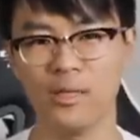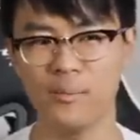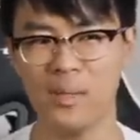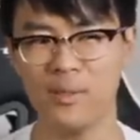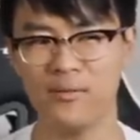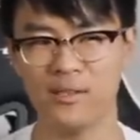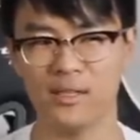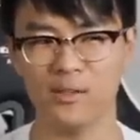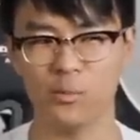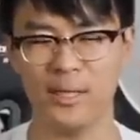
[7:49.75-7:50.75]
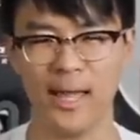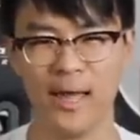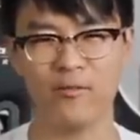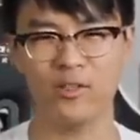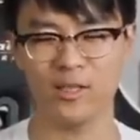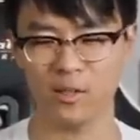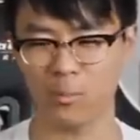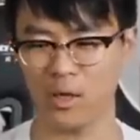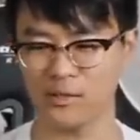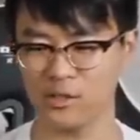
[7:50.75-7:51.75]
and maybe even a little bit heavier than
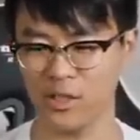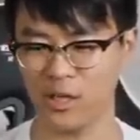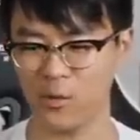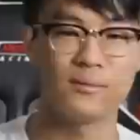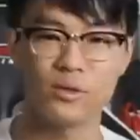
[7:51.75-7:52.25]
LeBron's, you know?